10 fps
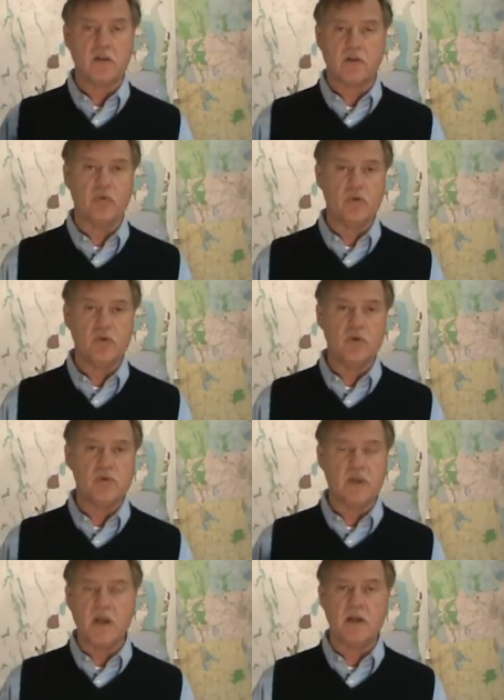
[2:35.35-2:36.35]
through
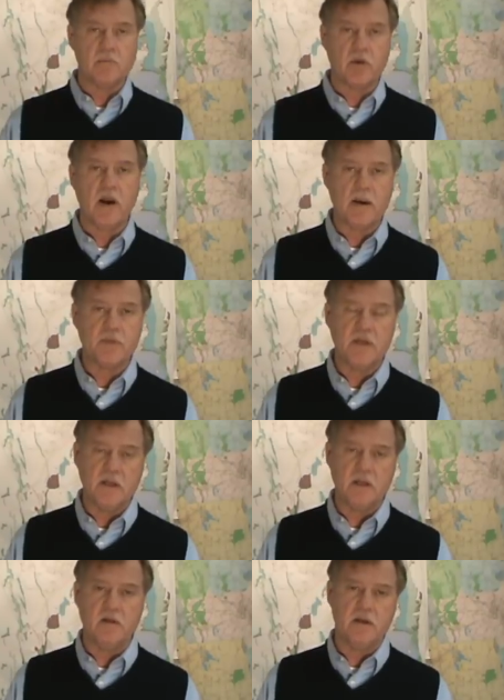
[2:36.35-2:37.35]
Tuesday and perhaps
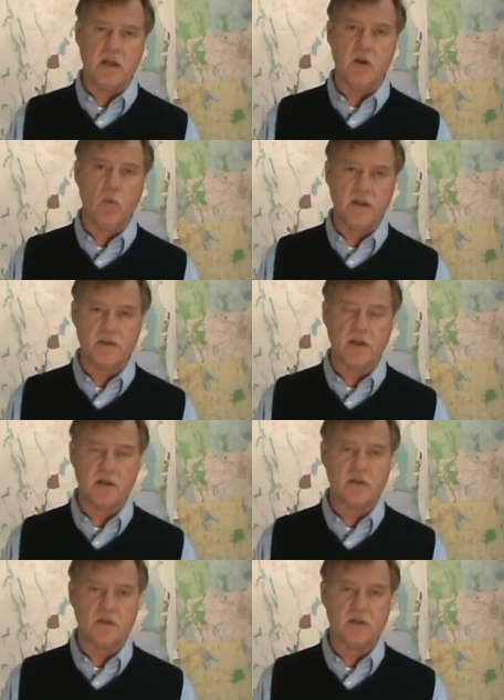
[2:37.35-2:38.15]
into the day Wednesday.